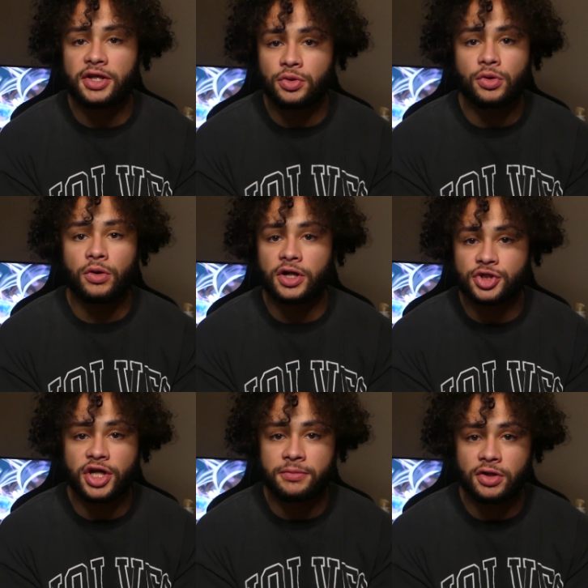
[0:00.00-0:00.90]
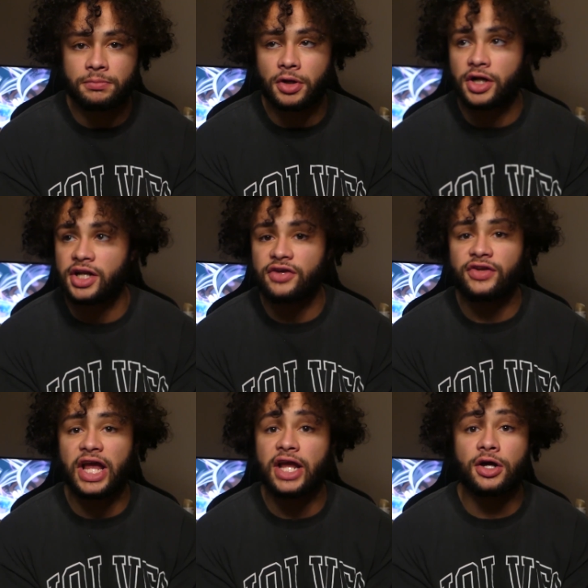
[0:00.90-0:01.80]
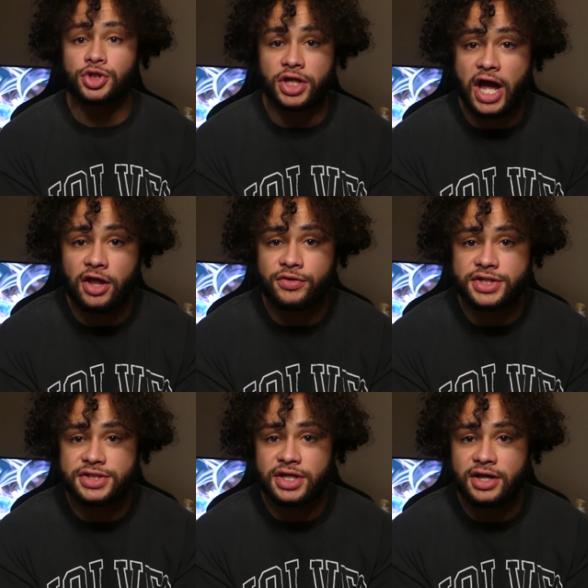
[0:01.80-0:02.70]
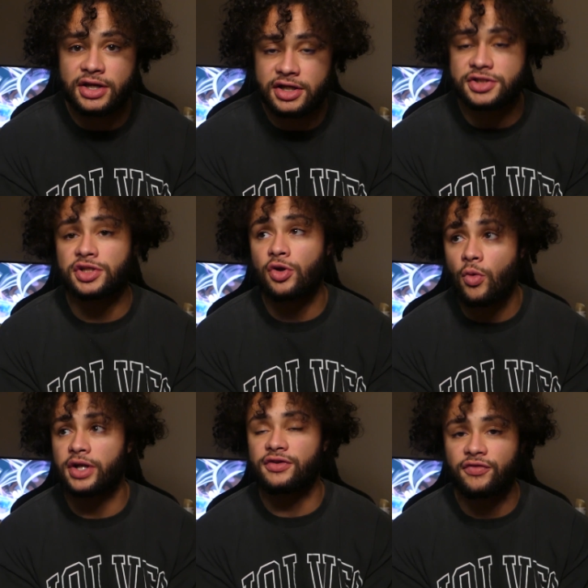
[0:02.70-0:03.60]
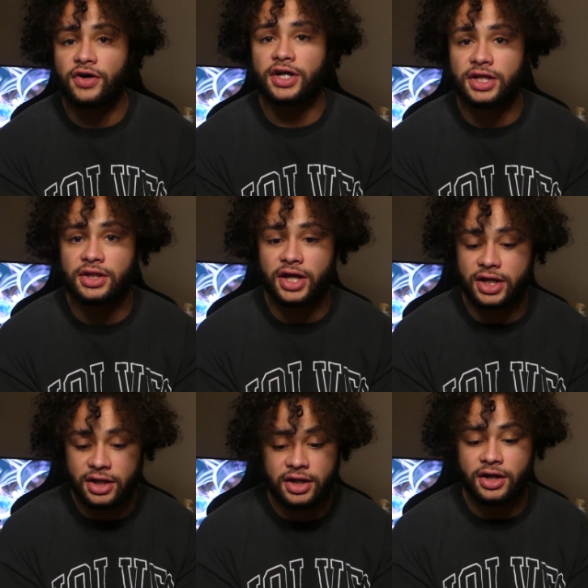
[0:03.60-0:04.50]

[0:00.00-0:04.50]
you going on a treadmill and burning even 800 calories is going to fucking like